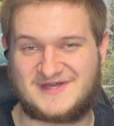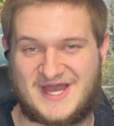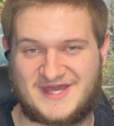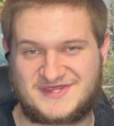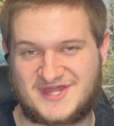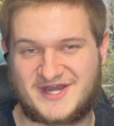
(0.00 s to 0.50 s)

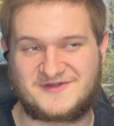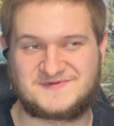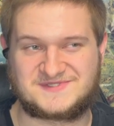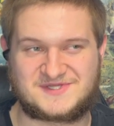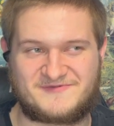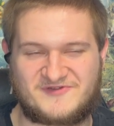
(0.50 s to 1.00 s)
I thought it
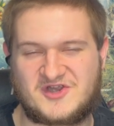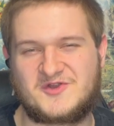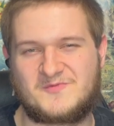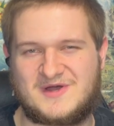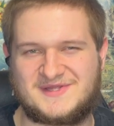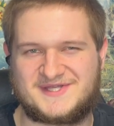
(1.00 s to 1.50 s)
was very
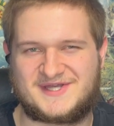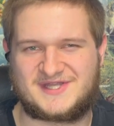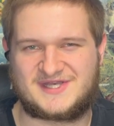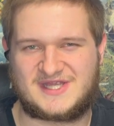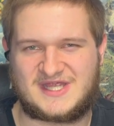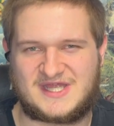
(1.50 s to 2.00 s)
well
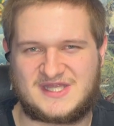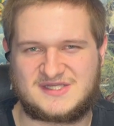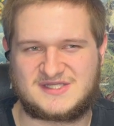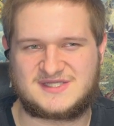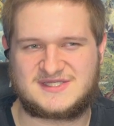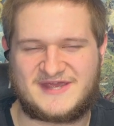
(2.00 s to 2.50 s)
done
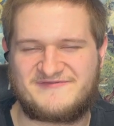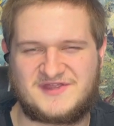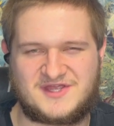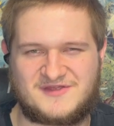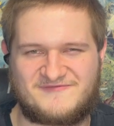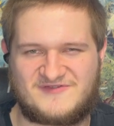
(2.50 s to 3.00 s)
and
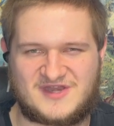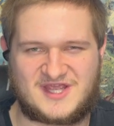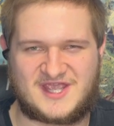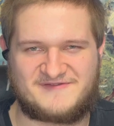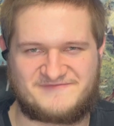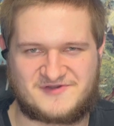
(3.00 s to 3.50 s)
definitely a fitting
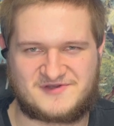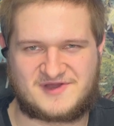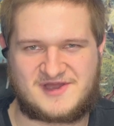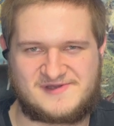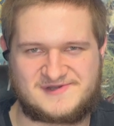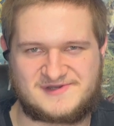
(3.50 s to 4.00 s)
end for her
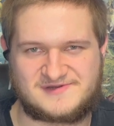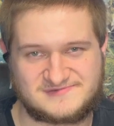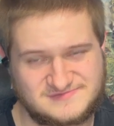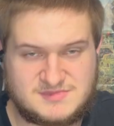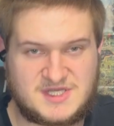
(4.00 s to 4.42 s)
character.